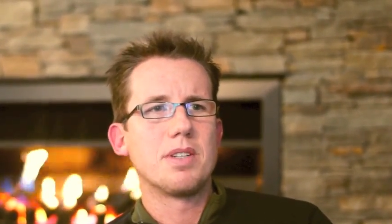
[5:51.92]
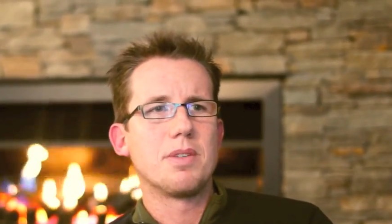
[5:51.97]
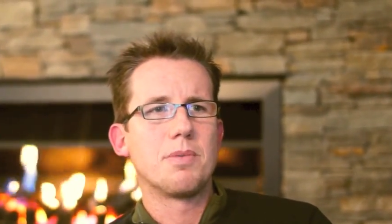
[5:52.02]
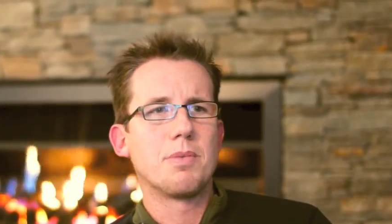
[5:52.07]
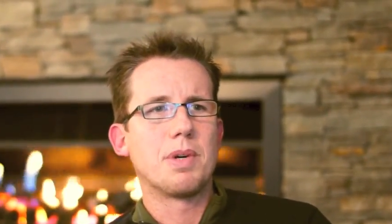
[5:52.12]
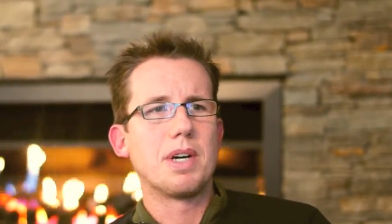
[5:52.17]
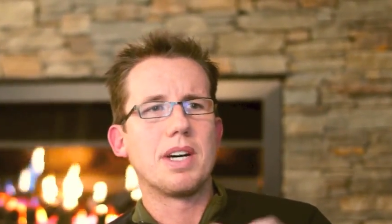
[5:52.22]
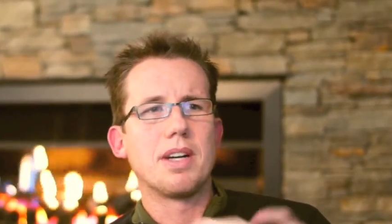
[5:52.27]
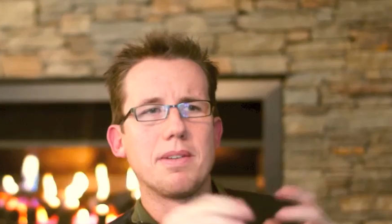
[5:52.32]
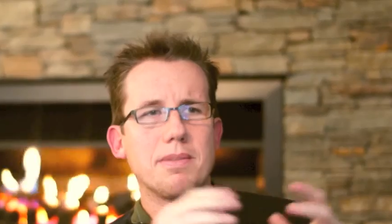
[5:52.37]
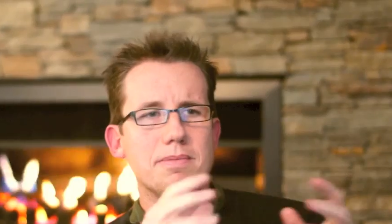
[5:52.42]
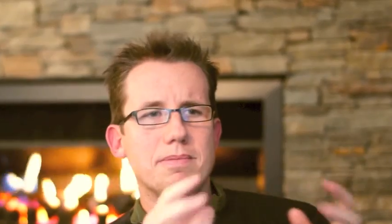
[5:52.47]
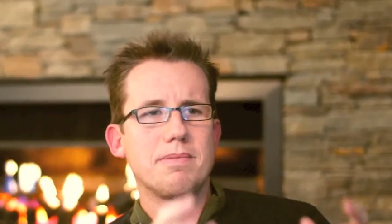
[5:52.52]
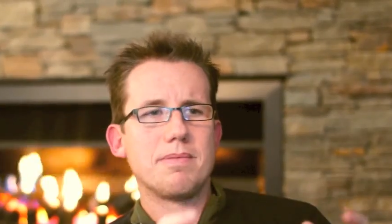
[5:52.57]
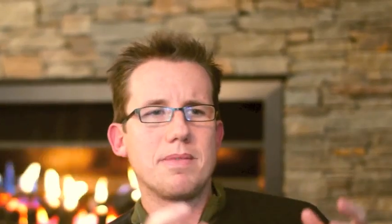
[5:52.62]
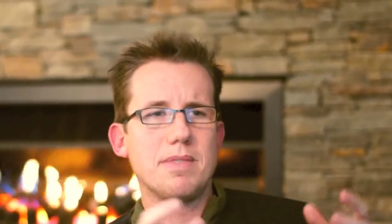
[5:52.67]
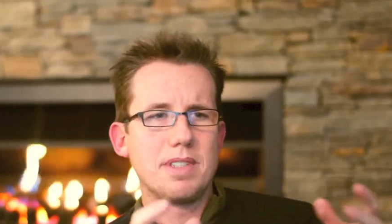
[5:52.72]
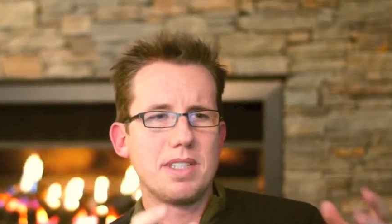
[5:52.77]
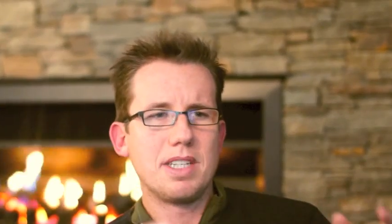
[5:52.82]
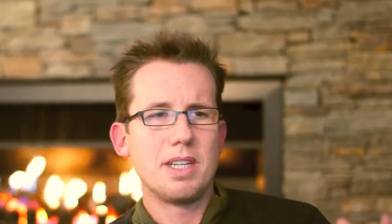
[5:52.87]
Well,
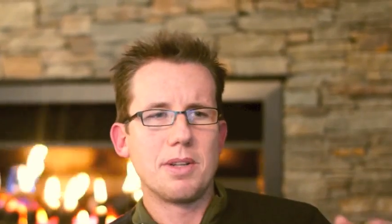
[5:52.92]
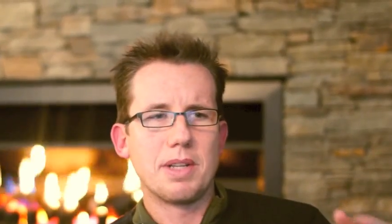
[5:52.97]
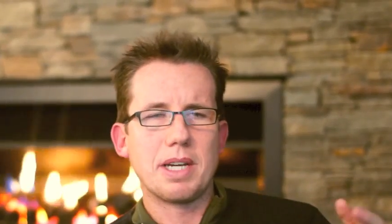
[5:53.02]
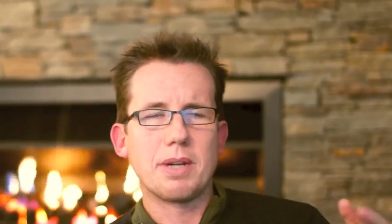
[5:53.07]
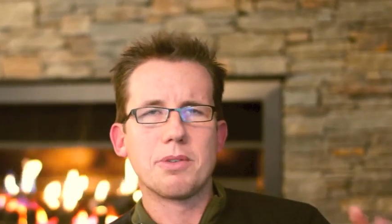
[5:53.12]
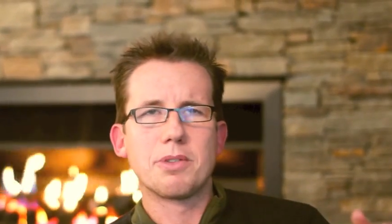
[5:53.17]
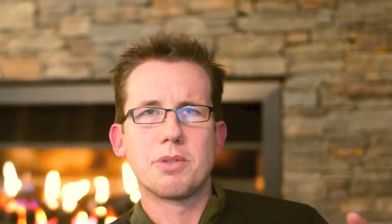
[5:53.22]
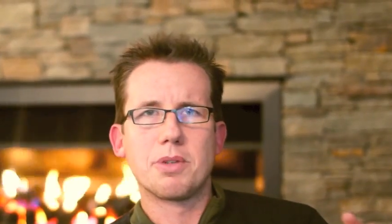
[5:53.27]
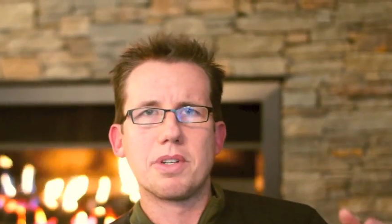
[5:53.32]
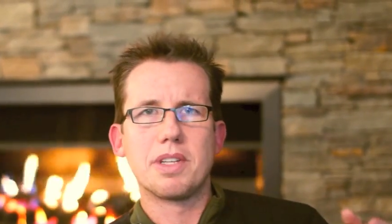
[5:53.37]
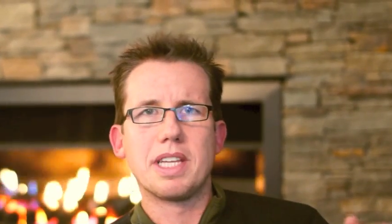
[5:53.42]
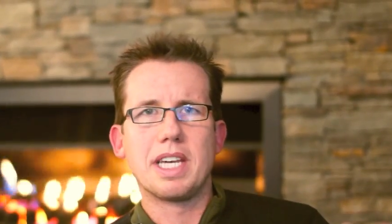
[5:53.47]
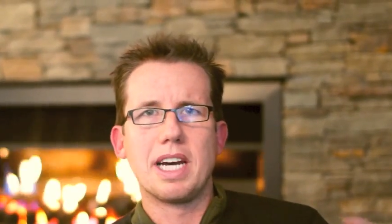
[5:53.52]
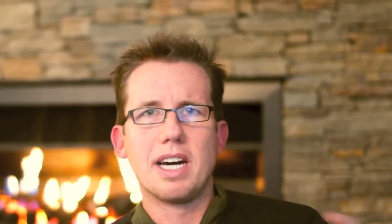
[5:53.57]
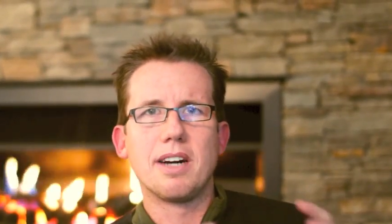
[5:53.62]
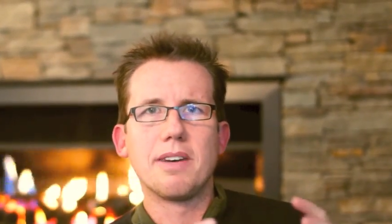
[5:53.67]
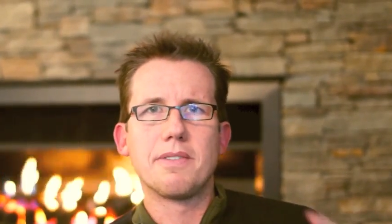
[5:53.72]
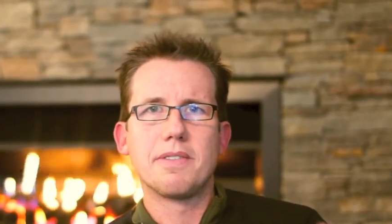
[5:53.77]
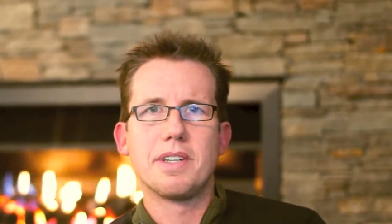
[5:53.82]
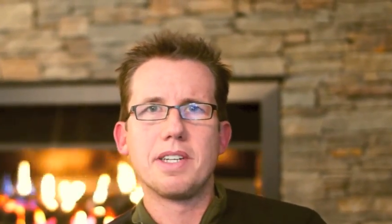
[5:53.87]
you know, that was sort of the
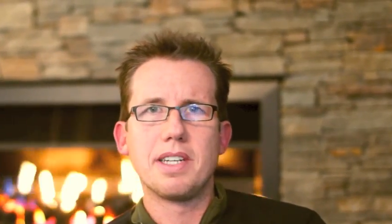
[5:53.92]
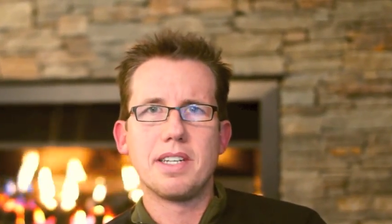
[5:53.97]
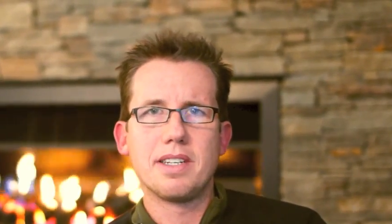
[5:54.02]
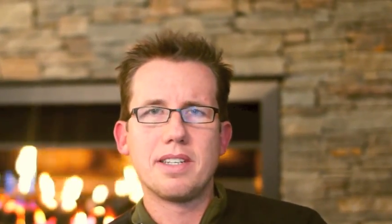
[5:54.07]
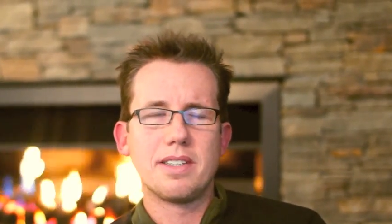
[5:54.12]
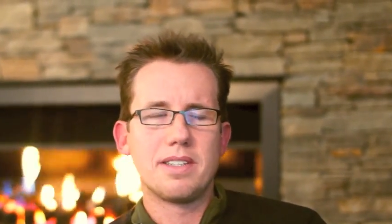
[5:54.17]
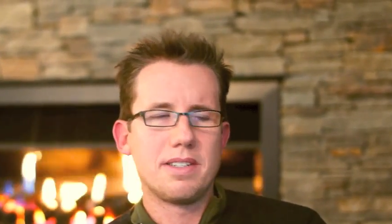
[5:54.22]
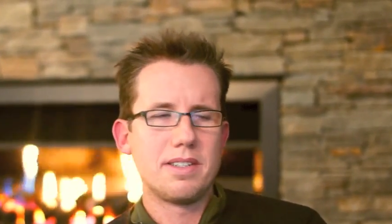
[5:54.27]
alpha